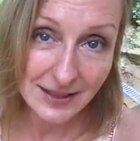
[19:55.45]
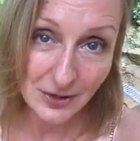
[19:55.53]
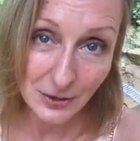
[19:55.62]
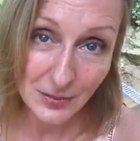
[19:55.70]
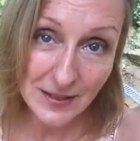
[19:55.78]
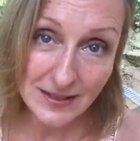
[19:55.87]

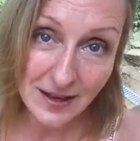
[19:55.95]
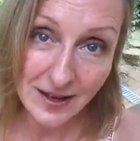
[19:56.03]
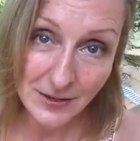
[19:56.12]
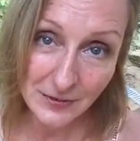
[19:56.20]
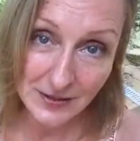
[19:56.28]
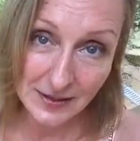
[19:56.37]
Tantra
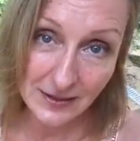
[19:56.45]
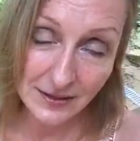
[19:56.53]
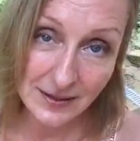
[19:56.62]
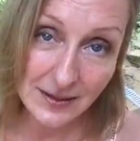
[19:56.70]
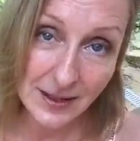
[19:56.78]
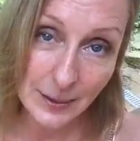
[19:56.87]
Massage for
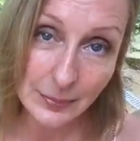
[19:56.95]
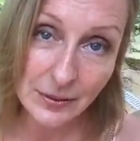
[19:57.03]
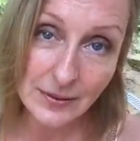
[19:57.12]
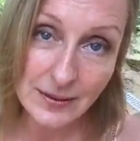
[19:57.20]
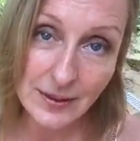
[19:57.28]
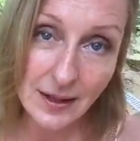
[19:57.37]
singles and
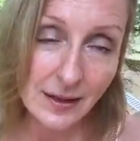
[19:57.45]
couples,